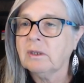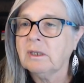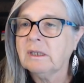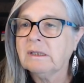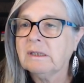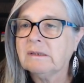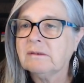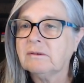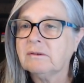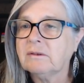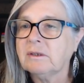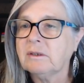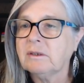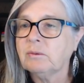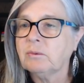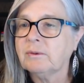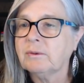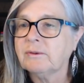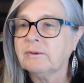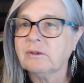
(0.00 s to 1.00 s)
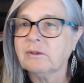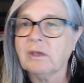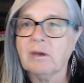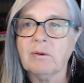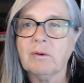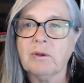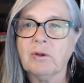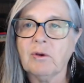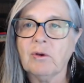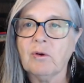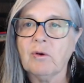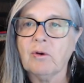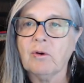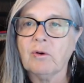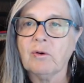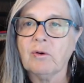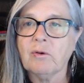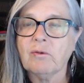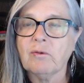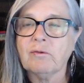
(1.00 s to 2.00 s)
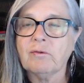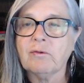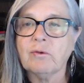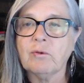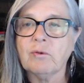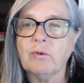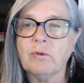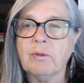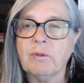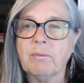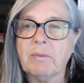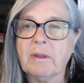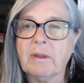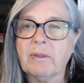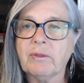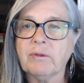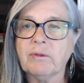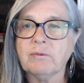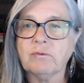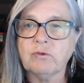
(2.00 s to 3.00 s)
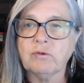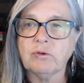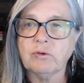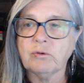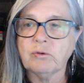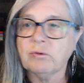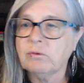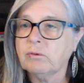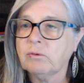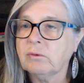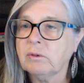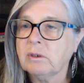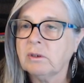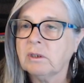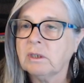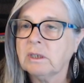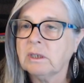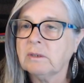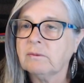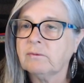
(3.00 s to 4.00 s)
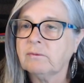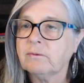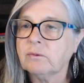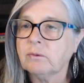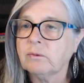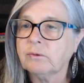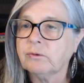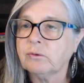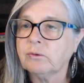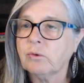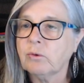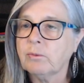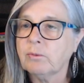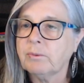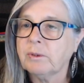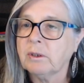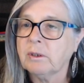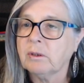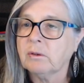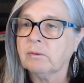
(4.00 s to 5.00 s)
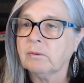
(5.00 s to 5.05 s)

see what's going on for the month of June for Scorpio.